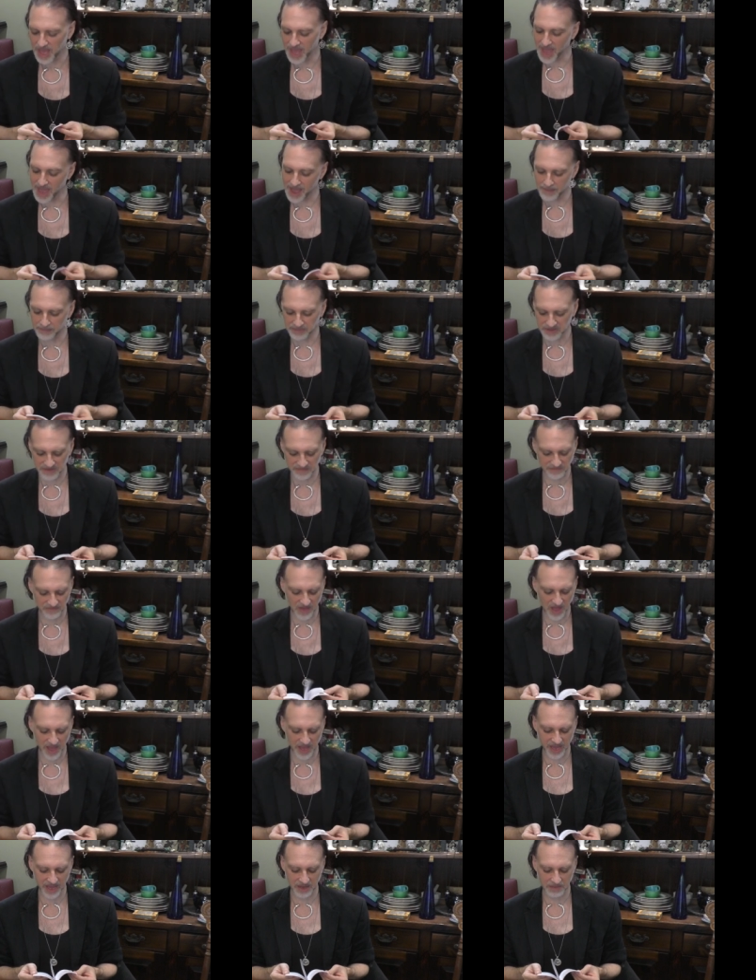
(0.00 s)

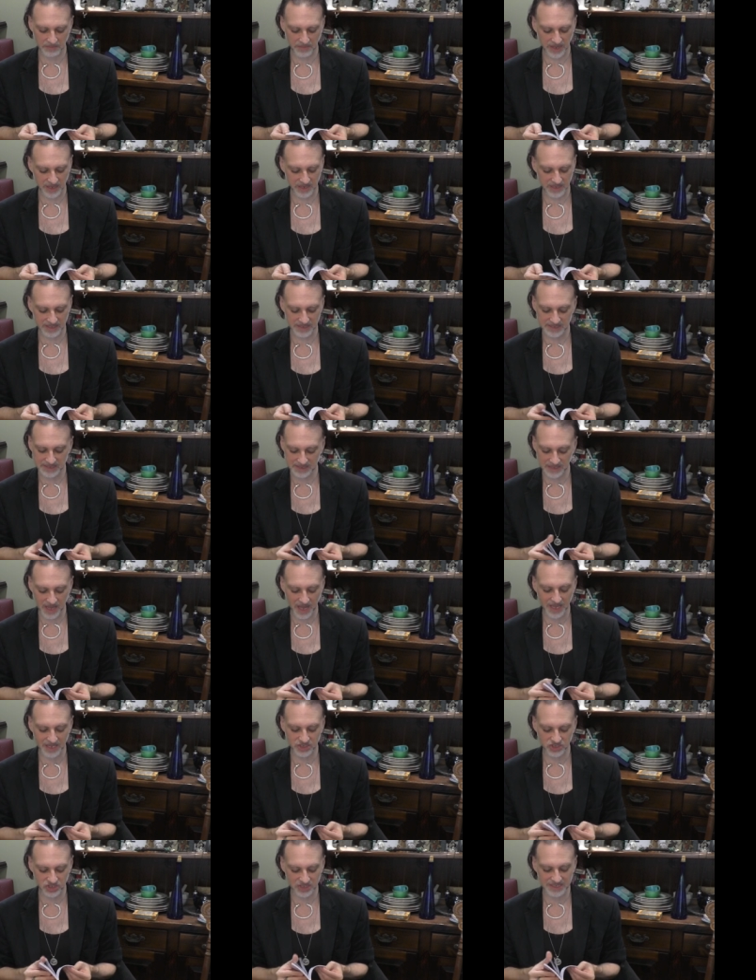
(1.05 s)
Amplifying abundance,
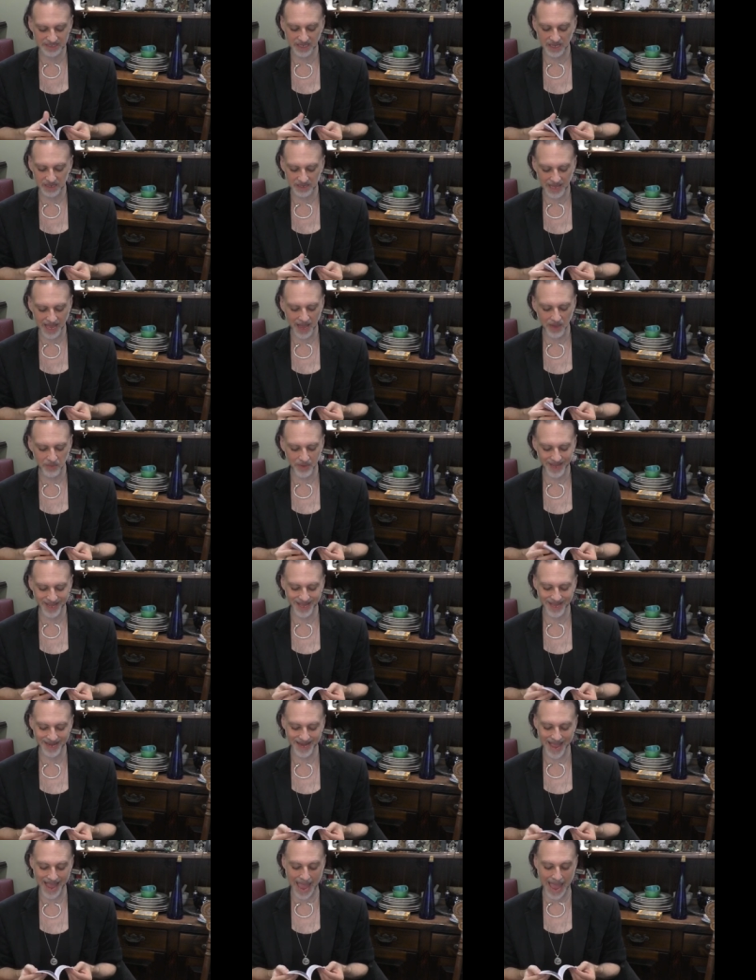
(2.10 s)
not just allowing
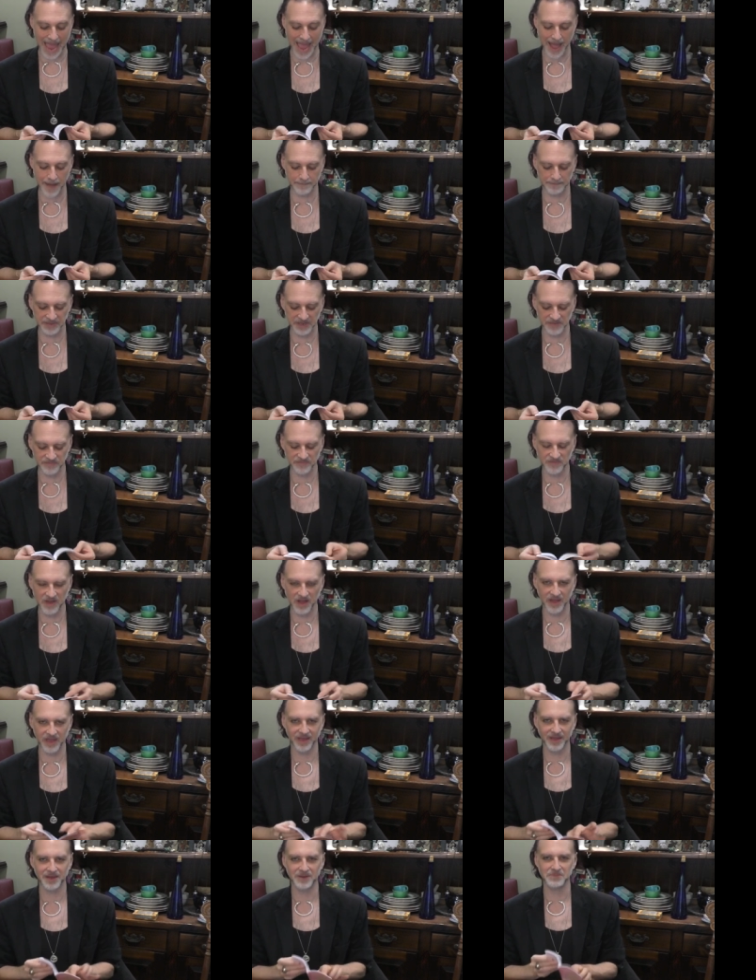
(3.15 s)
it,
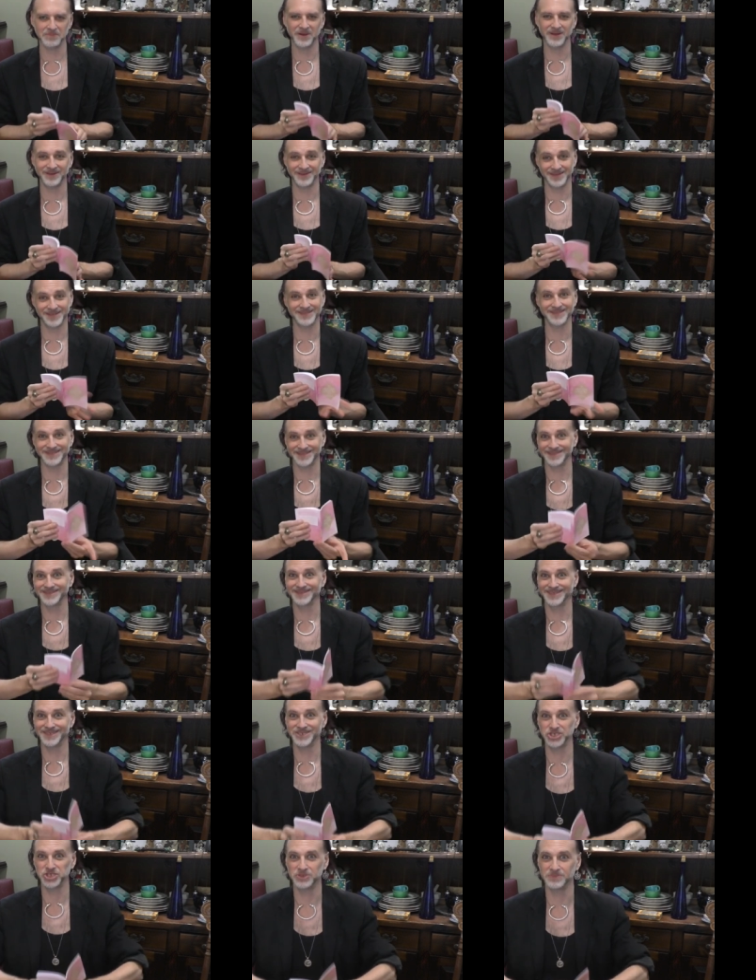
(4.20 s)
amplifying abundance.
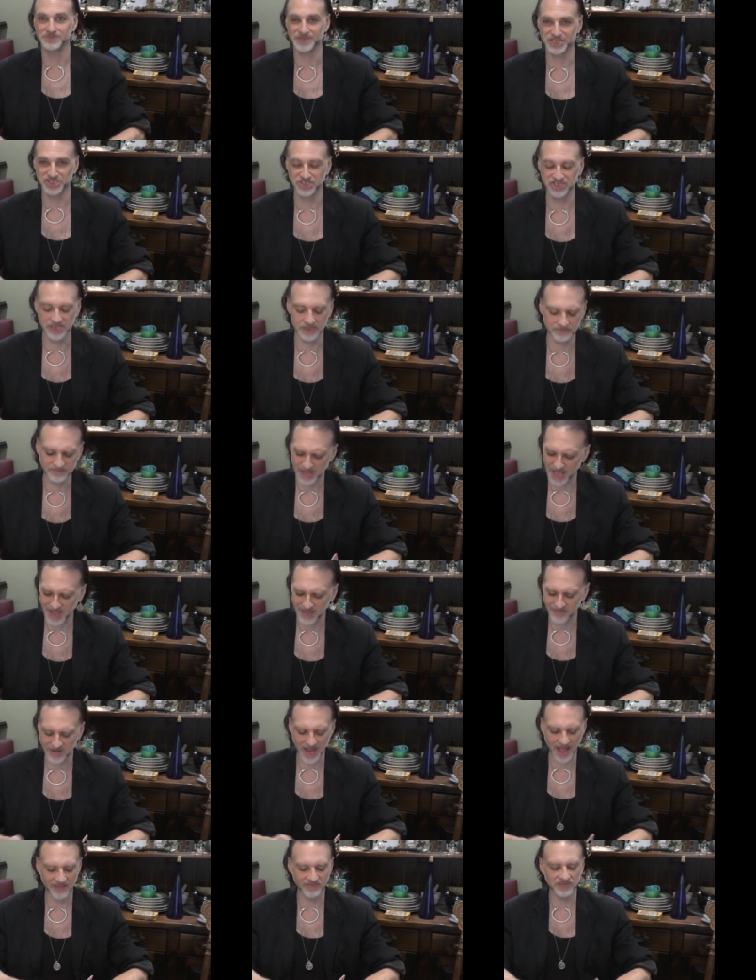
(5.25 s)
This should be good. I
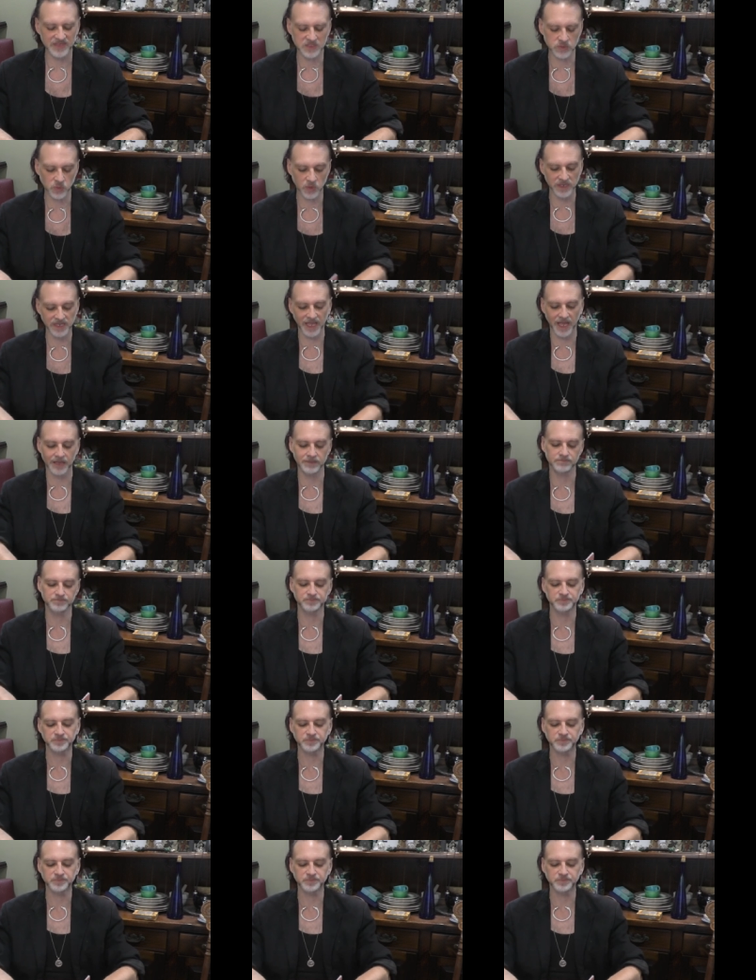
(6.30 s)
haven't had this one yet.